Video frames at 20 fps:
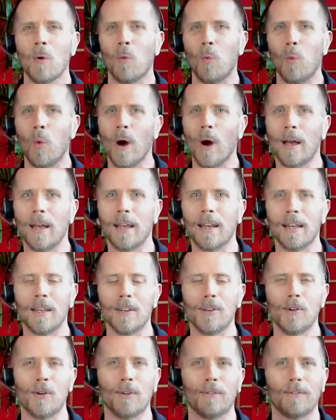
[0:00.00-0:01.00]
what
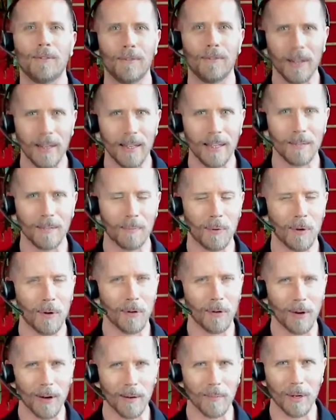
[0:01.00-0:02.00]
your fitness
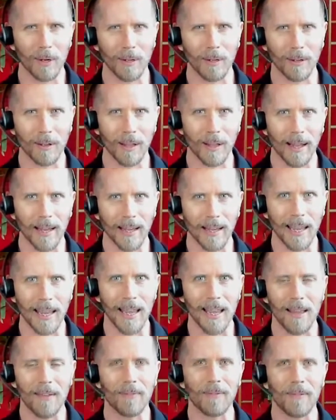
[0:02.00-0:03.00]
program would look like
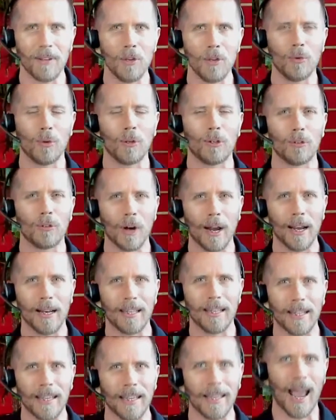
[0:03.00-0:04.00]
if you were trying
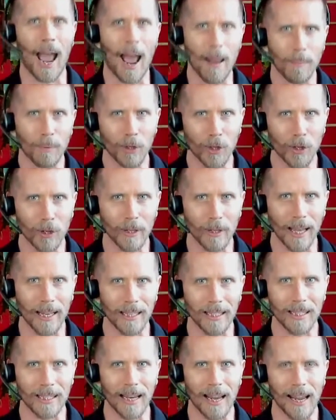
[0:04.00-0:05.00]
to capture that
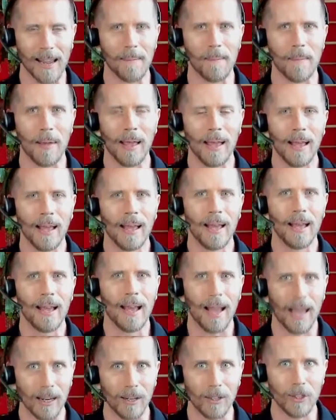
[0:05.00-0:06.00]
same
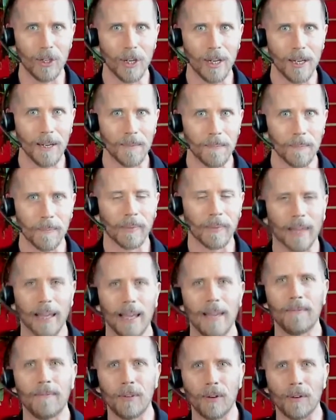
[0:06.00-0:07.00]
energy?
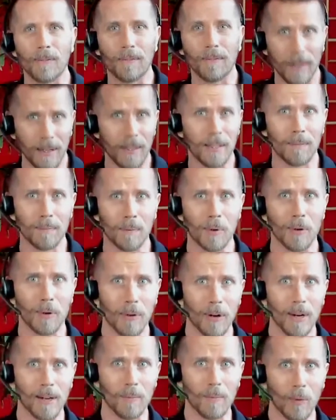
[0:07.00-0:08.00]
If your fitness
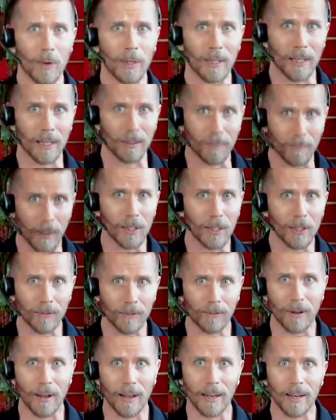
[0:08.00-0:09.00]
program was as much
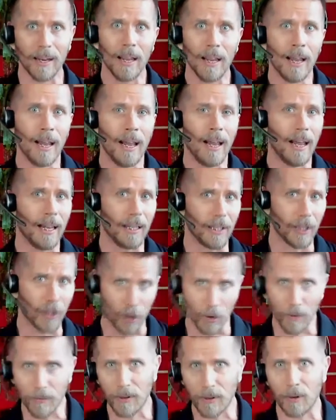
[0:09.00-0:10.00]
fun as
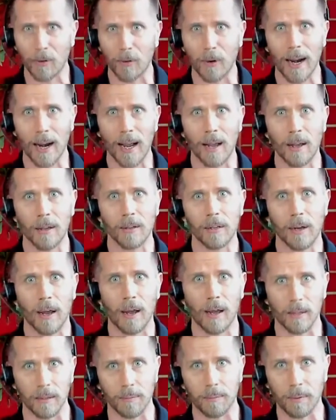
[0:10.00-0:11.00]
goofing around
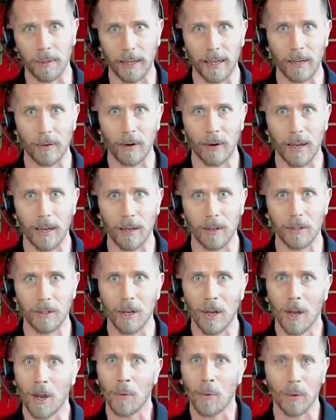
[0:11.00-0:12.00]
on the playground
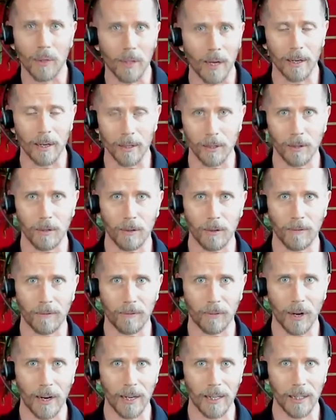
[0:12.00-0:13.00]
with your little
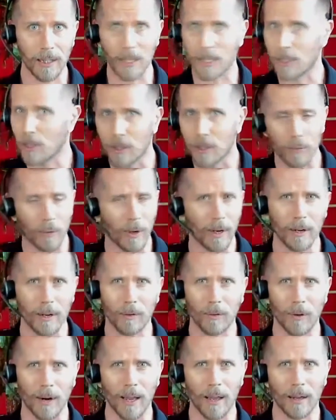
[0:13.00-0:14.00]
friends and just running
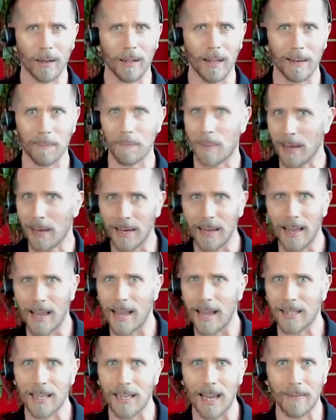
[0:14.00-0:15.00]
around like
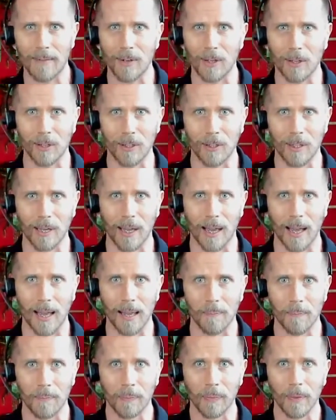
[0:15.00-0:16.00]
maniacs having a good
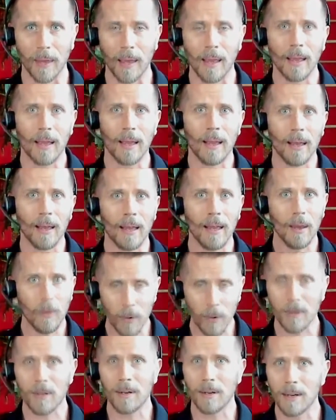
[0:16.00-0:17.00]
time,
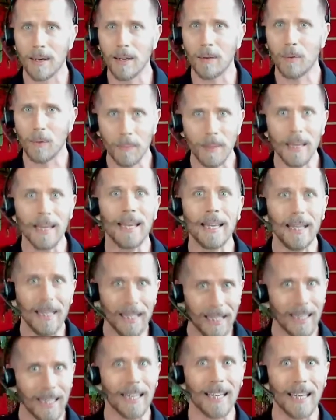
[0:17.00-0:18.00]
it would be
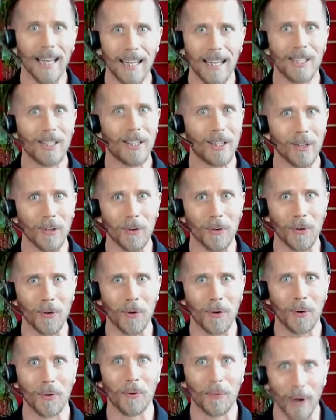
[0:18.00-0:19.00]
easy to get to,
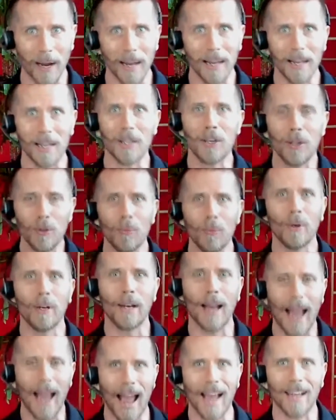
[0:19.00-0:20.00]
right? You
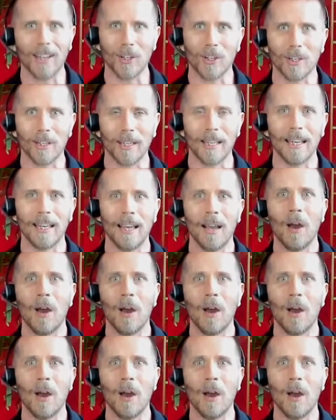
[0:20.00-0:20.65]
would actually